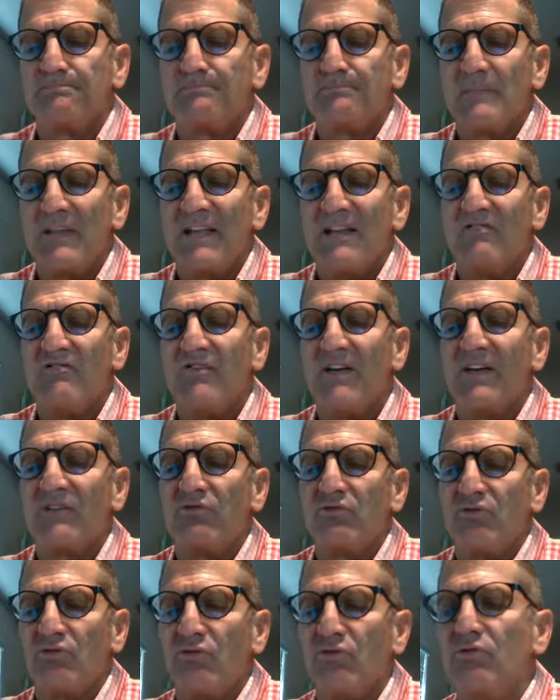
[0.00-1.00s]

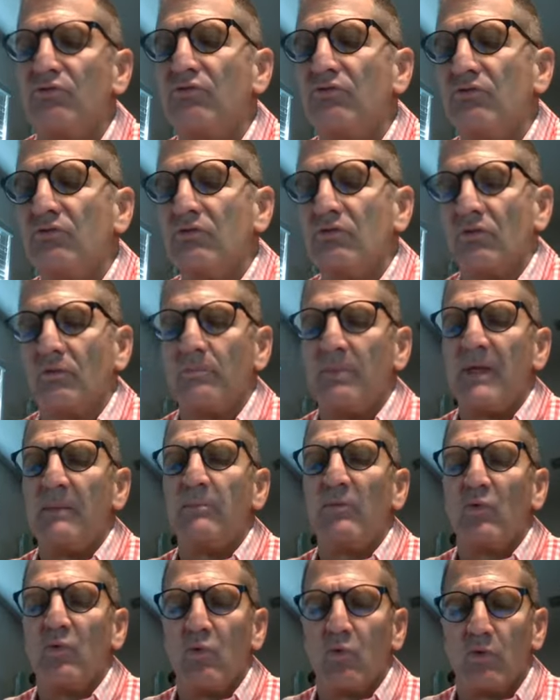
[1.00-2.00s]
investors or
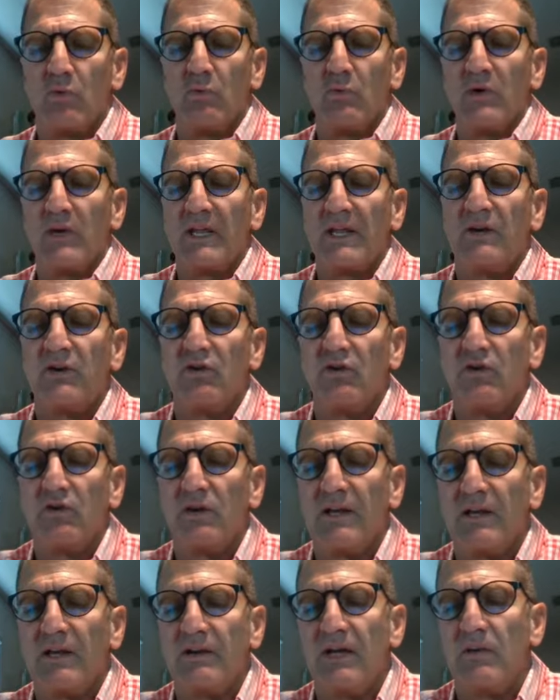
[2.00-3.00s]
people who are really good
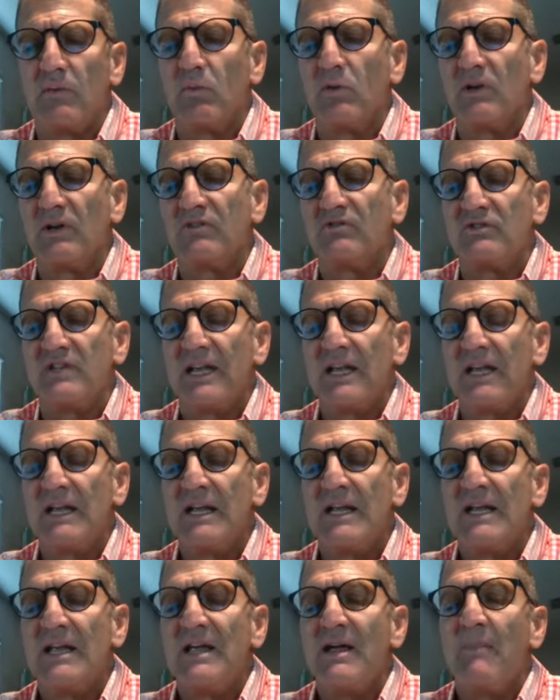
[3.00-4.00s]
at real estate
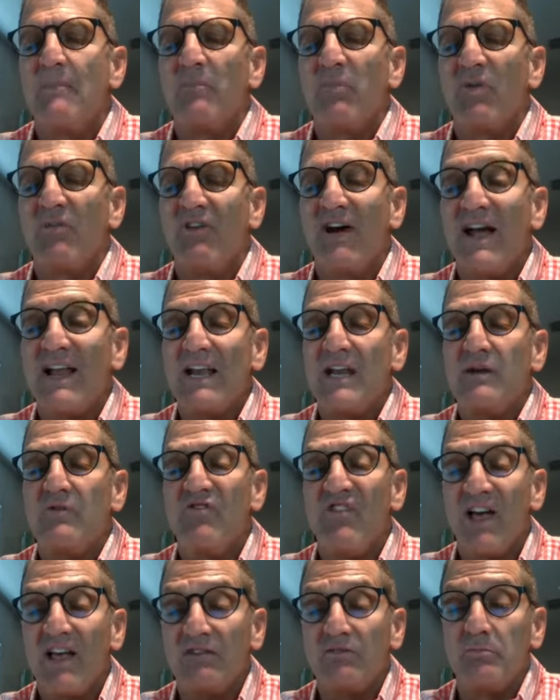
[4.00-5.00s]
provide
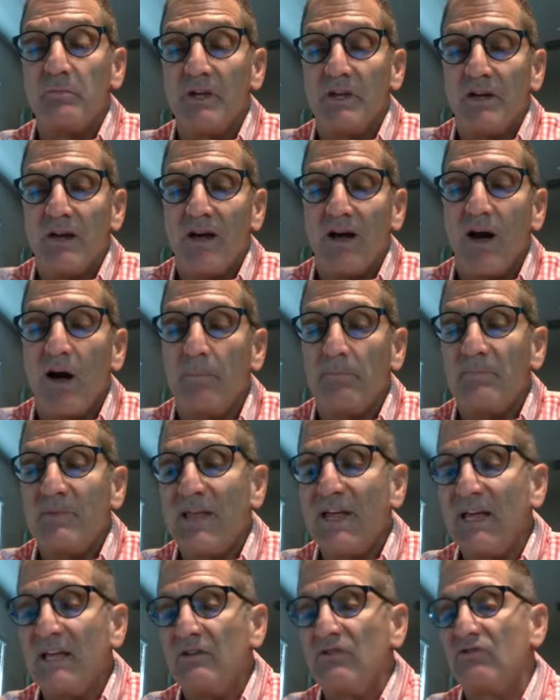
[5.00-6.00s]
investment
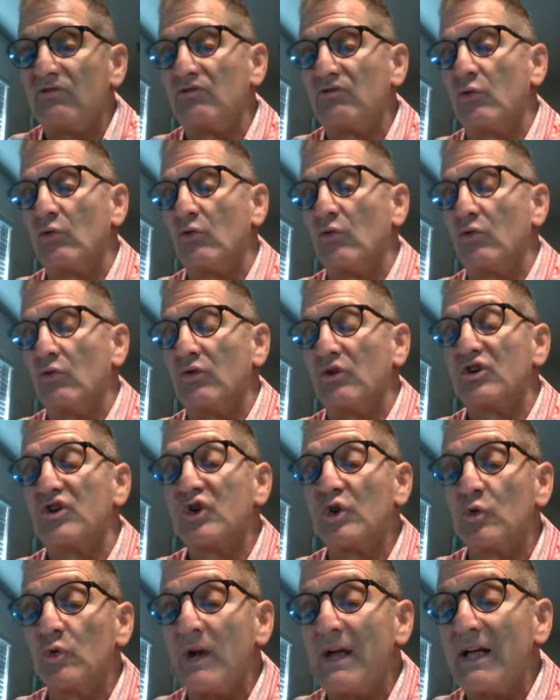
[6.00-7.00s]
updates or
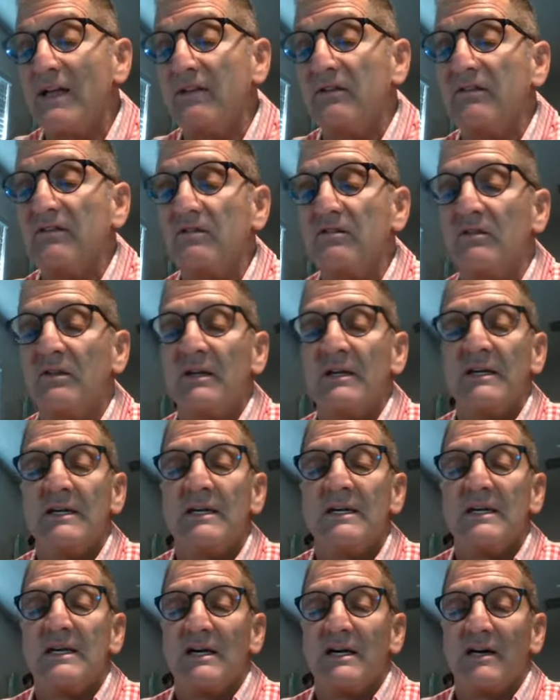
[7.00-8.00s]
trends
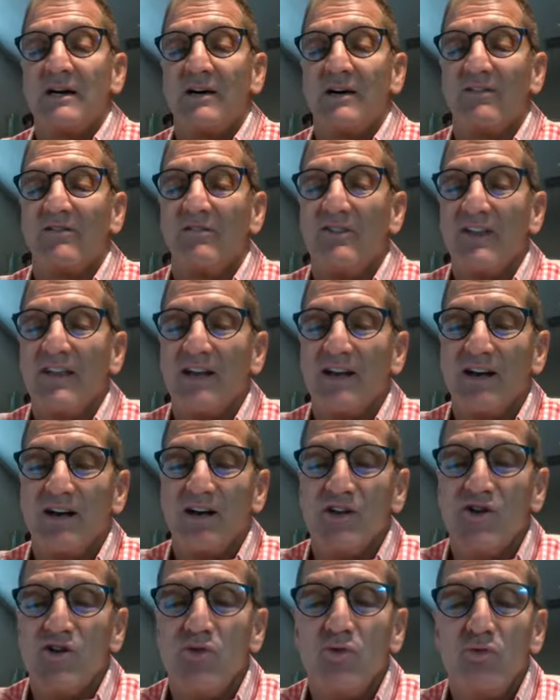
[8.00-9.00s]
via
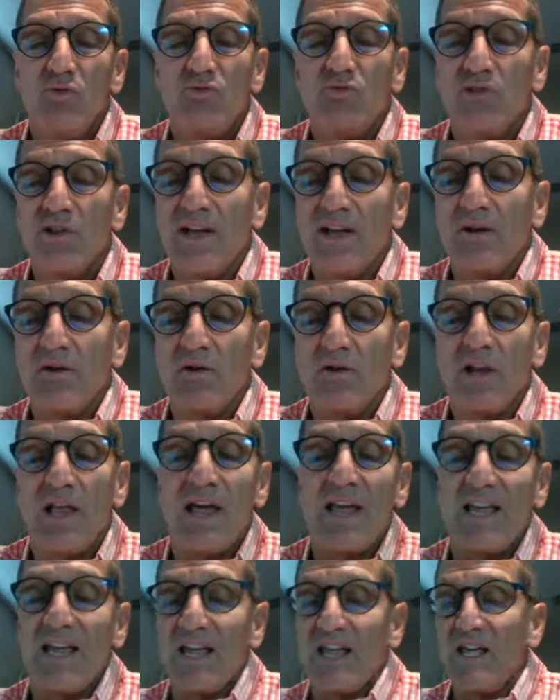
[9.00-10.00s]
a newsletter
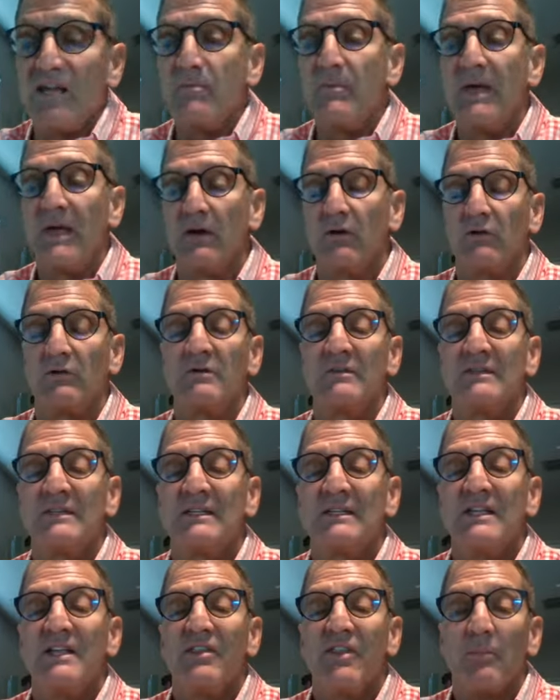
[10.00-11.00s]
like email.
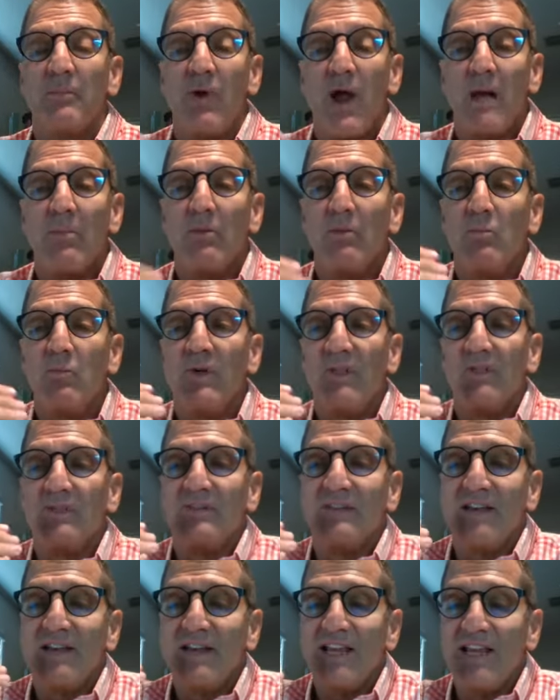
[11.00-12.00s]
The problem with
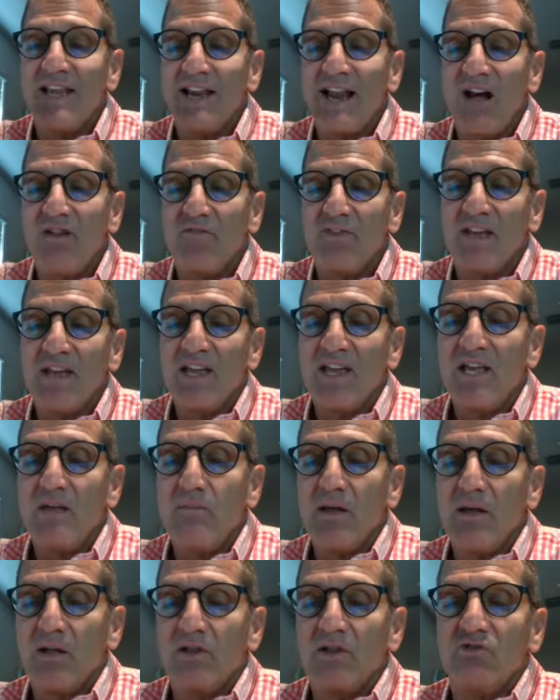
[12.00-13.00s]
sending it out via
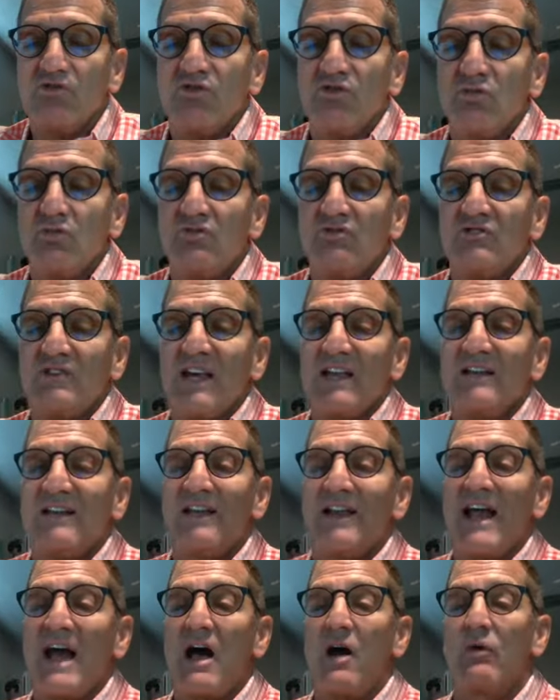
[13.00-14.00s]
email is you send
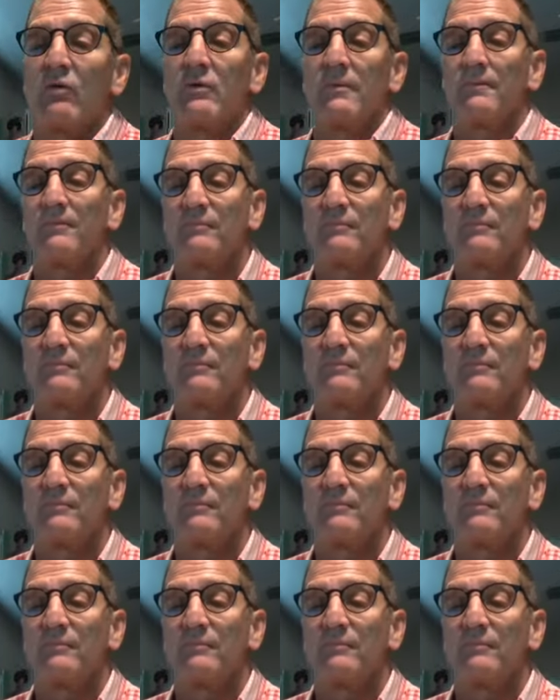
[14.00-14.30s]
it out,